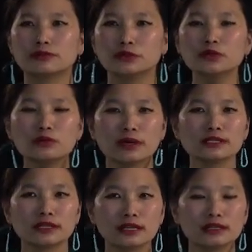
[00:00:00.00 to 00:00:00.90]
you
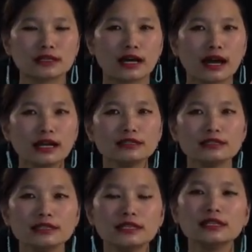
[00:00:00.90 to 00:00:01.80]
once again that
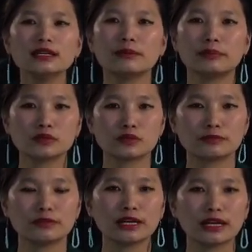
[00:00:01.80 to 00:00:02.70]
it
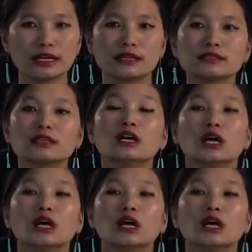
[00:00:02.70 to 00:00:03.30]
apostrophe s